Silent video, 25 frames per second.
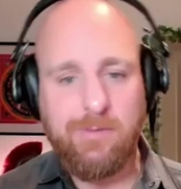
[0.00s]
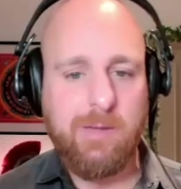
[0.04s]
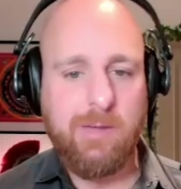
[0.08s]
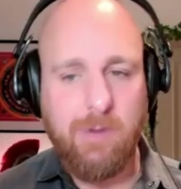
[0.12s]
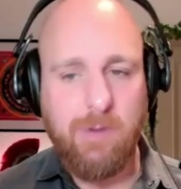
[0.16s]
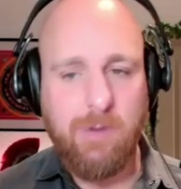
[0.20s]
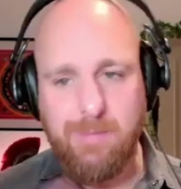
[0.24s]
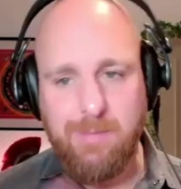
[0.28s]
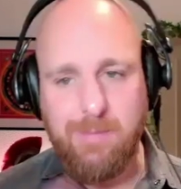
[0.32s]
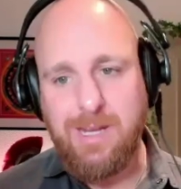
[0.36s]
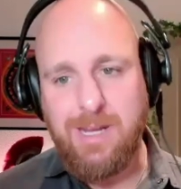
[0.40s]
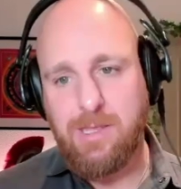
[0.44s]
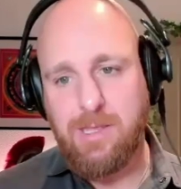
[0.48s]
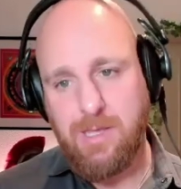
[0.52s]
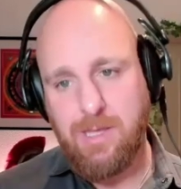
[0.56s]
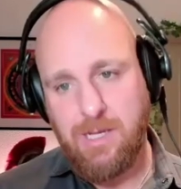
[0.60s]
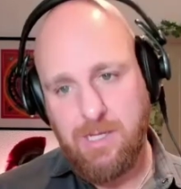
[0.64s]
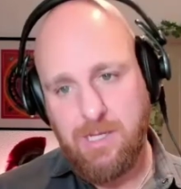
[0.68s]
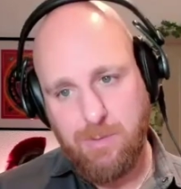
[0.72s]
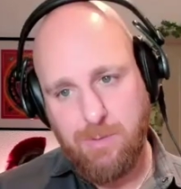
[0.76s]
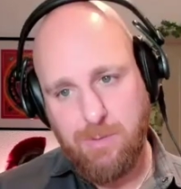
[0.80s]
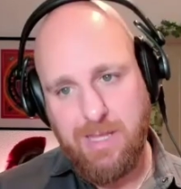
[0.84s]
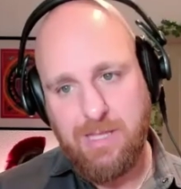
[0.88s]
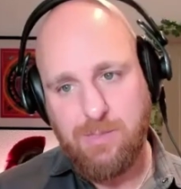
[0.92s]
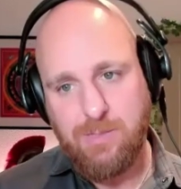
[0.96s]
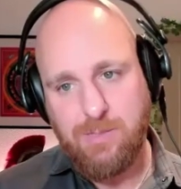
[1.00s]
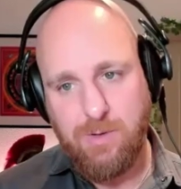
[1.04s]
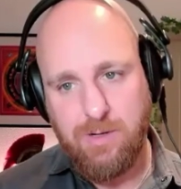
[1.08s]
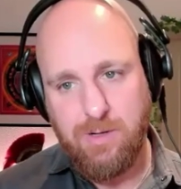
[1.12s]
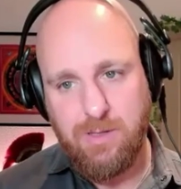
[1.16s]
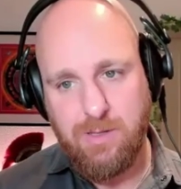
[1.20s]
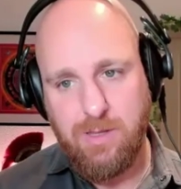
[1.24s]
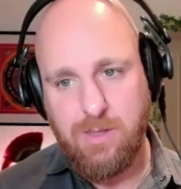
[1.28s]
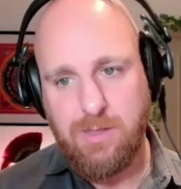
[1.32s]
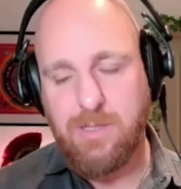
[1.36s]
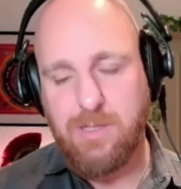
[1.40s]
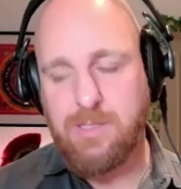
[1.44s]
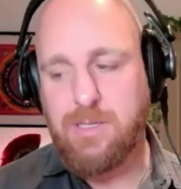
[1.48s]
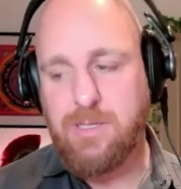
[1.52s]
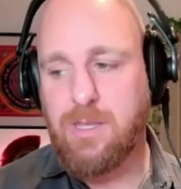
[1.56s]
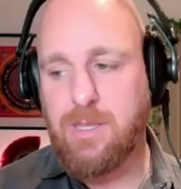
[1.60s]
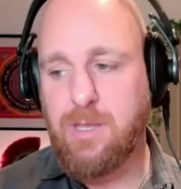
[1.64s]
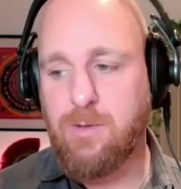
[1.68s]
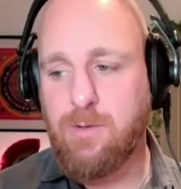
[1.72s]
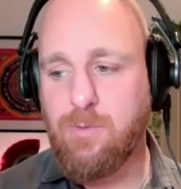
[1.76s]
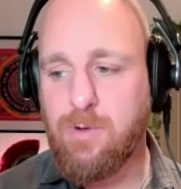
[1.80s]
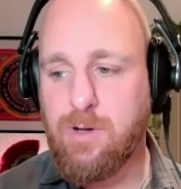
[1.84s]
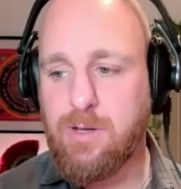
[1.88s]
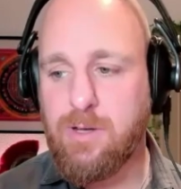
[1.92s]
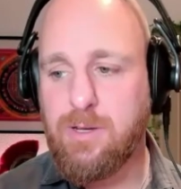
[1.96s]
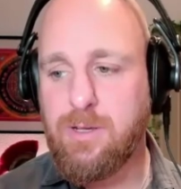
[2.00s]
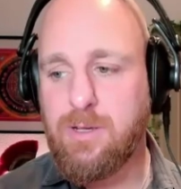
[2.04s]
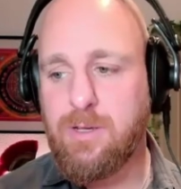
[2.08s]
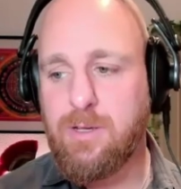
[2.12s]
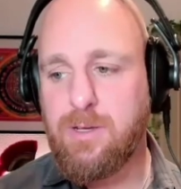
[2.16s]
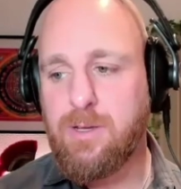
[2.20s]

They want many things, but that's one of the things that they want.